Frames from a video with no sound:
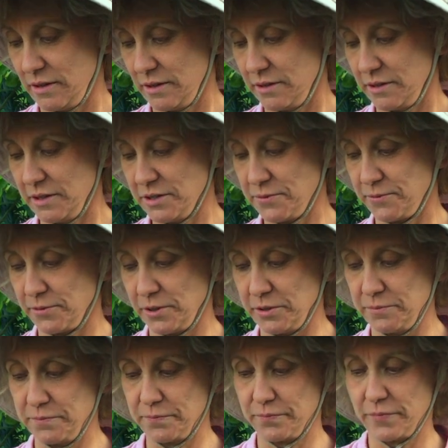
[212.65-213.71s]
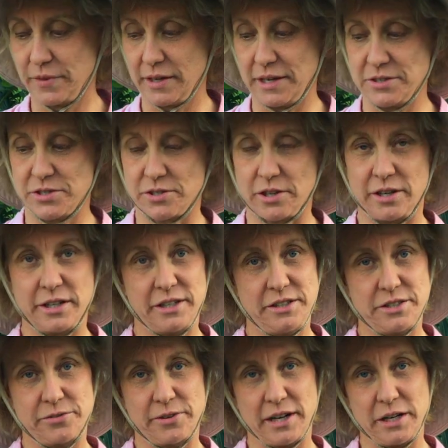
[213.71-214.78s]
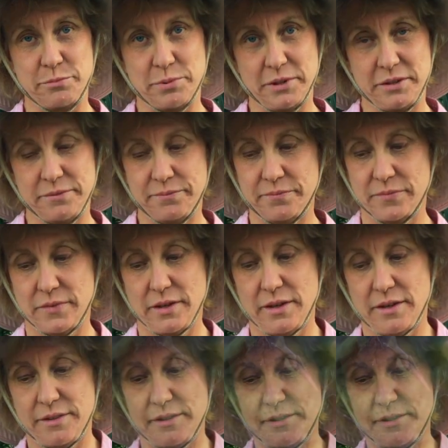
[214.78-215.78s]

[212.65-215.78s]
This fruit has started to ripen. The